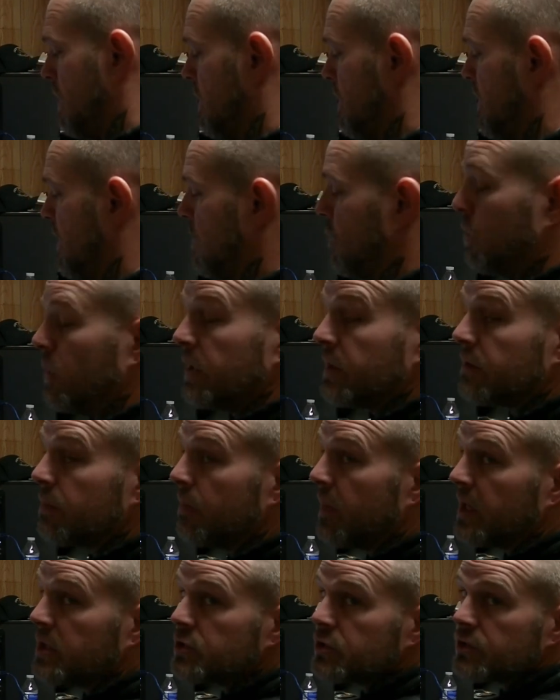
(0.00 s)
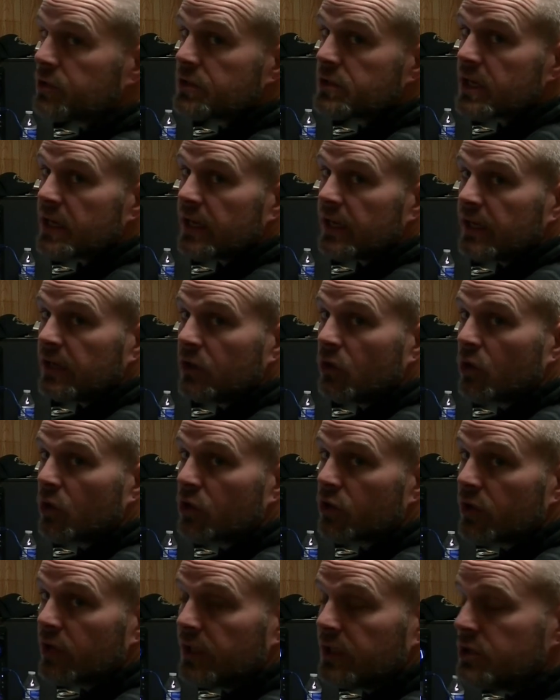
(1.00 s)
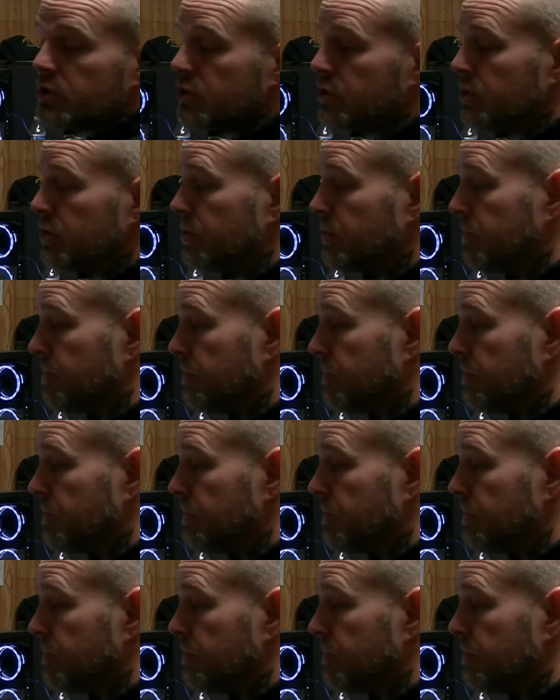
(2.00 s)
The width measures a 1/4 inch.